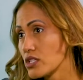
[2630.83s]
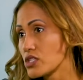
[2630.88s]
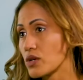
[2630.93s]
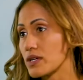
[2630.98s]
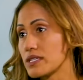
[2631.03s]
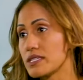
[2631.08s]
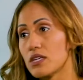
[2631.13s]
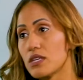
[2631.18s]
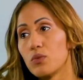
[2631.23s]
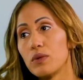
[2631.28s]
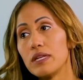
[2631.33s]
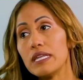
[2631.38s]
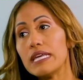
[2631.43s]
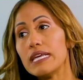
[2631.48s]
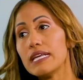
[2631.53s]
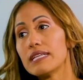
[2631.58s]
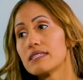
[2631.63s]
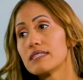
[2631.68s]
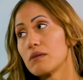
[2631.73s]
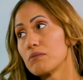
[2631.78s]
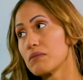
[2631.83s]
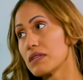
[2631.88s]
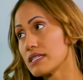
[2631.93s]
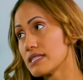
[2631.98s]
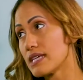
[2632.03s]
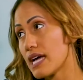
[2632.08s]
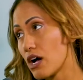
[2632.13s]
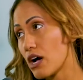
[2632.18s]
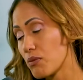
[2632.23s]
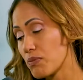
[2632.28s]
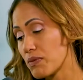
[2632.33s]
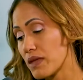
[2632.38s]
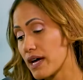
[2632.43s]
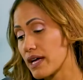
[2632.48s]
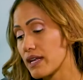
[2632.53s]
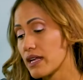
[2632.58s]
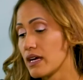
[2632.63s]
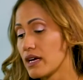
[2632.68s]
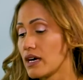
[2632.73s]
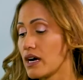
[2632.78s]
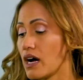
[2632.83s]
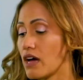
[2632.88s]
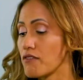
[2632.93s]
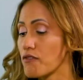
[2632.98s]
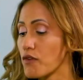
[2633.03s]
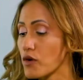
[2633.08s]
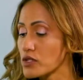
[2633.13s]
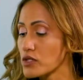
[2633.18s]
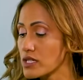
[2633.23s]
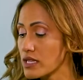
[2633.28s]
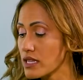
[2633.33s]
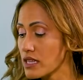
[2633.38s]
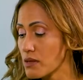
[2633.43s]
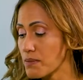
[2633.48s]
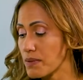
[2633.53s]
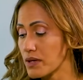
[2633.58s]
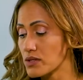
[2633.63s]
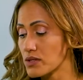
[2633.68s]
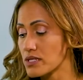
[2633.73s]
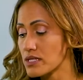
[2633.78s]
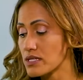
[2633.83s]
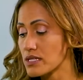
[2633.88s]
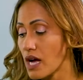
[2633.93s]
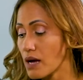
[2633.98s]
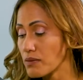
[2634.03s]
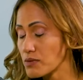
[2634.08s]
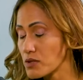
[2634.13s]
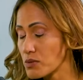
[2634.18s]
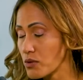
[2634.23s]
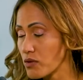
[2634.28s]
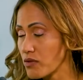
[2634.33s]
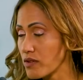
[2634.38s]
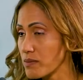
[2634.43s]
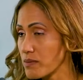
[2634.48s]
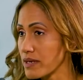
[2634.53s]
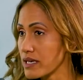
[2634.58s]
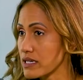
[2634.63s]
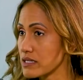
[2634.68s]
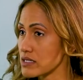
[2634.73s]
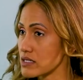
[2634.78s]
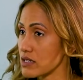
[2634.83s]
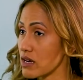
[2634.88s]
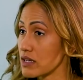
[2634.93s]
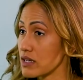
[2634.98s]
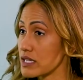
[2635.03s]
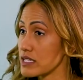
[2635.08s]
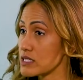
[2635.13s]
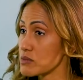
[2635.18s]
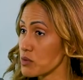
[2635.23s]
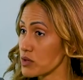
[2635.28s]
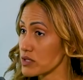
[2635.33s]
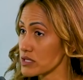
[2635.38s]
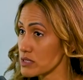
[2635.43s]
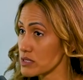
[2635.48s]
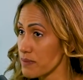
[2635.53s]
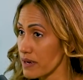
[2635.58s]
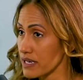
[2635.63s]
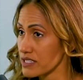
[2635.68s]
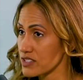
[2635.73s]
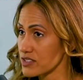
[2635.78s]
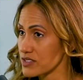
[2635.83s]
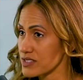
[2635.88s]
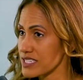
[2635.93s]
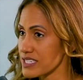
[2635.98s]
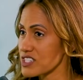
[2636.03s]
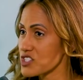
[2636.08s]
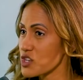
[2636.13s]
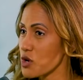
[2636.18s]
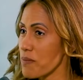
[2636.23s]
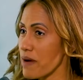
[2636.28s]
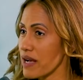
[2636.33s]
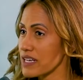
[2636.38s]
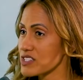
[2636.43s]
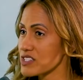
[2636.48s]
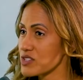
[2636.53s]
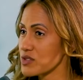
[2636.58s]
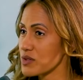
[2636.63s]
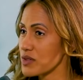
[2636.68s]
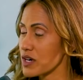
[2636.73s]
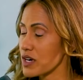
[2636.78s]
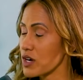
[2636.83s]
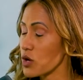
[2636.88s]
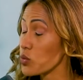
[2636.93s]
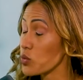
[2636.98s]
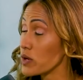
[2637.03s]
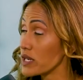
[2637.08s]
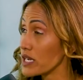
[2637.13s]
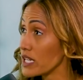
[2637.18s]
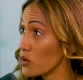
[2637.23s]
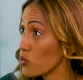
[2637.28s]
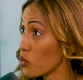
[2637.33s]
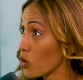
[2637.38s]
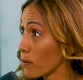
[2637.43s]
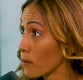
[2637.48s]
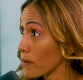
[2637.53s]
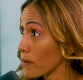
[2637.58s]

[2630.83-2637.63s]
So I said we need something to help that. Unfortunately, the bill stopped moving because Dawn needs more inspectors. Let's go back to we need warm